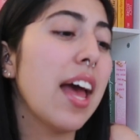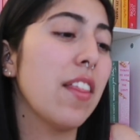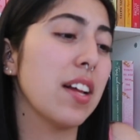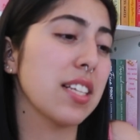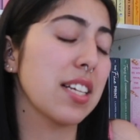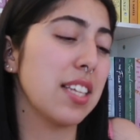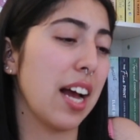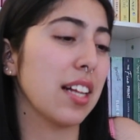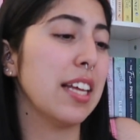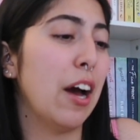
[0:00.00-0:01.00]
And that's
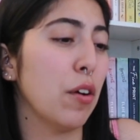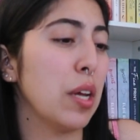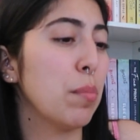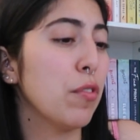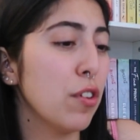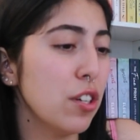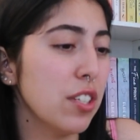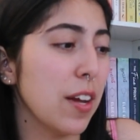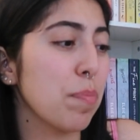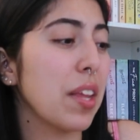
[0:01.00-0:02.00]
exactly how he
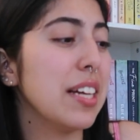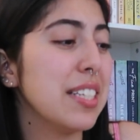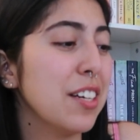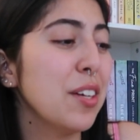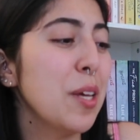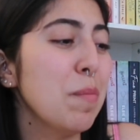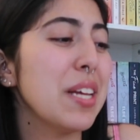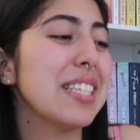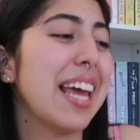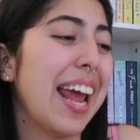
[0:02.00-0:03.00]
prefers it, until he
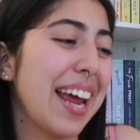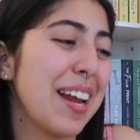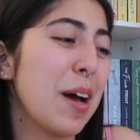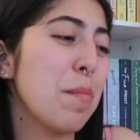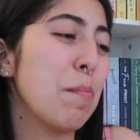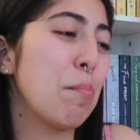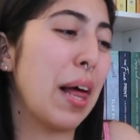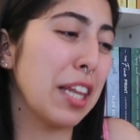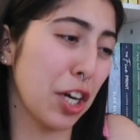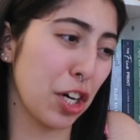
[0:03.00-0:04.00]
meets Hannah
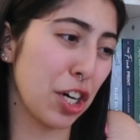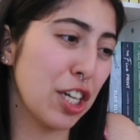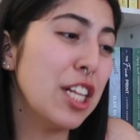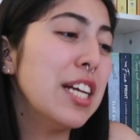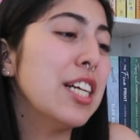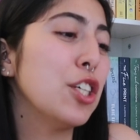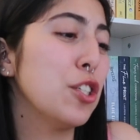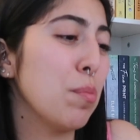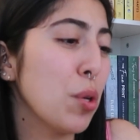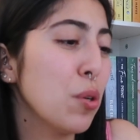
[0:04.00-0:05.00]
Bellinger.
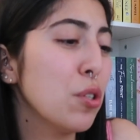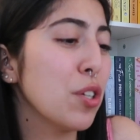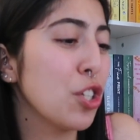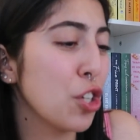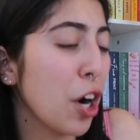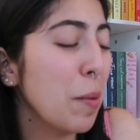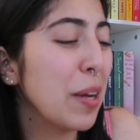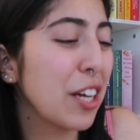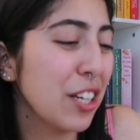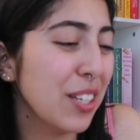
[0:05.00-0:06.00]
She's immune to his charm
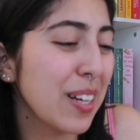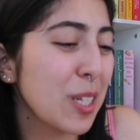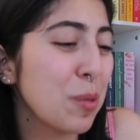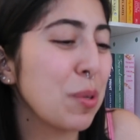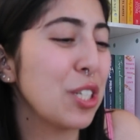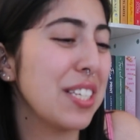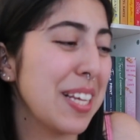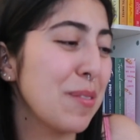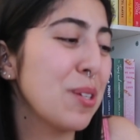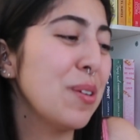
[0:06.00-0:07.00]
and good looks, but she
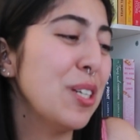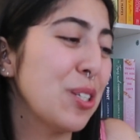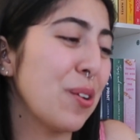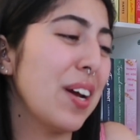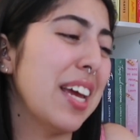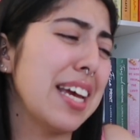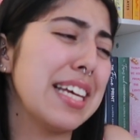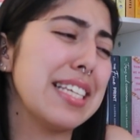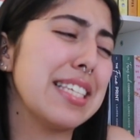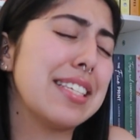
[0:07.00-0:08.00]
seems to enjoy
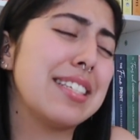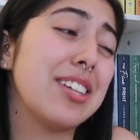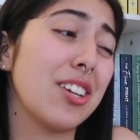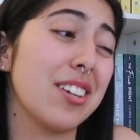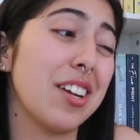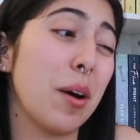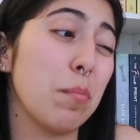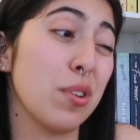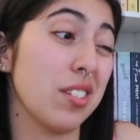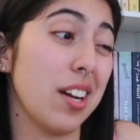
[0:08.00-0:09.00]
his
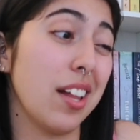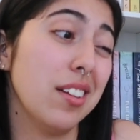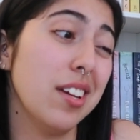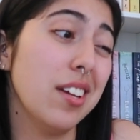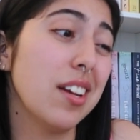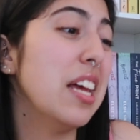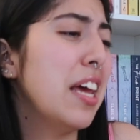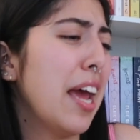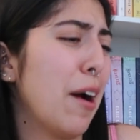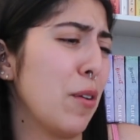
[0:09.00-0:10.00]
personality
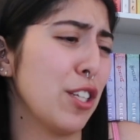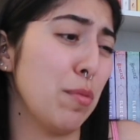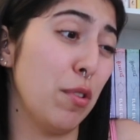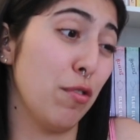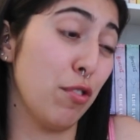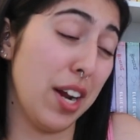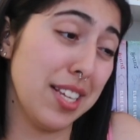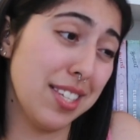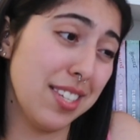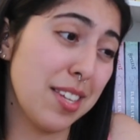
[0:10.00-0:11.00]
and wants to be
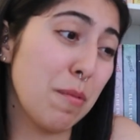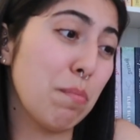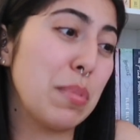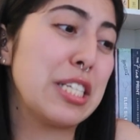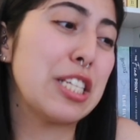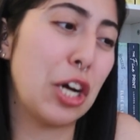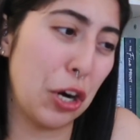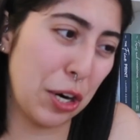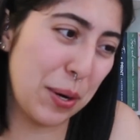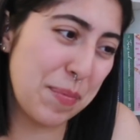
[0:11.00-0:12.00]
friends.
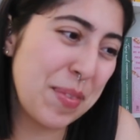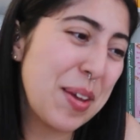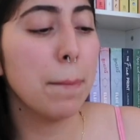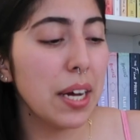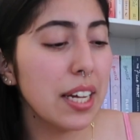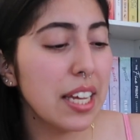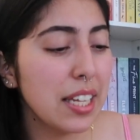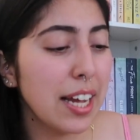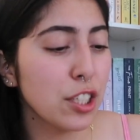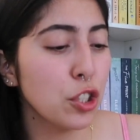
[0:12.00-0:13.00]
Bizarre. But he
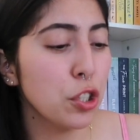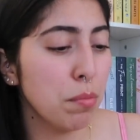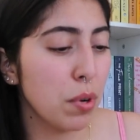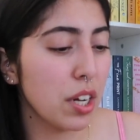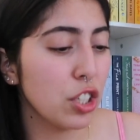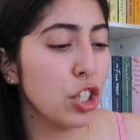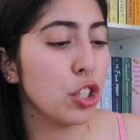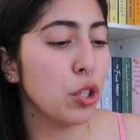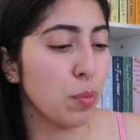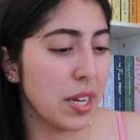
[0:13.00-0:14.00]
likes her too
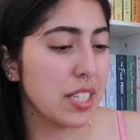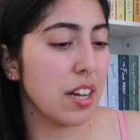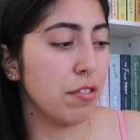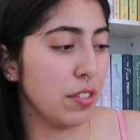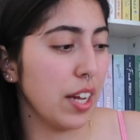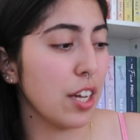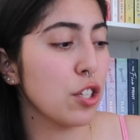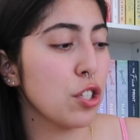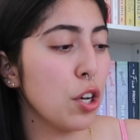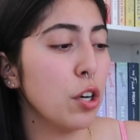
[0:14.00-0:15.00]
much to risk a fling,
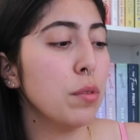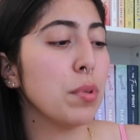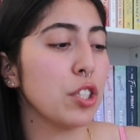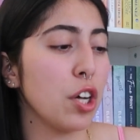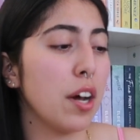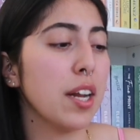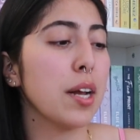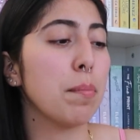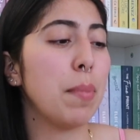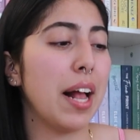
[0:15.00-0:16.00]
so
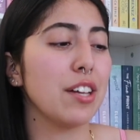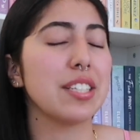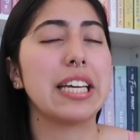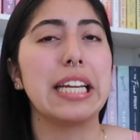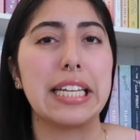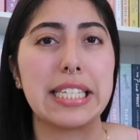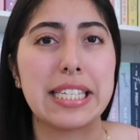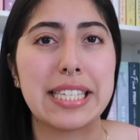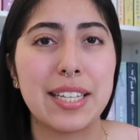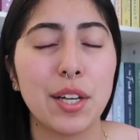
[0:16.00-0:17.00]
platonic pals it
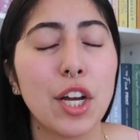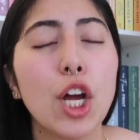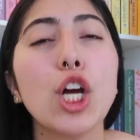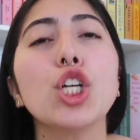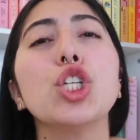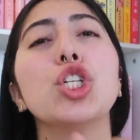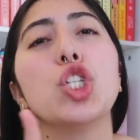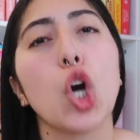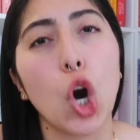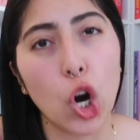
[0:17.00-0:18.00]
is.
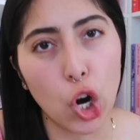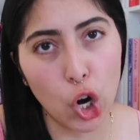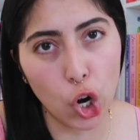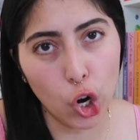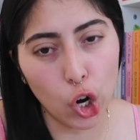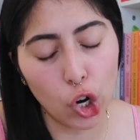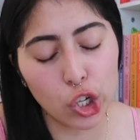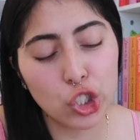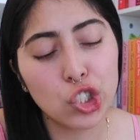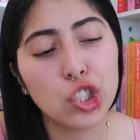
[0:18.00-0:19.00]
Sure.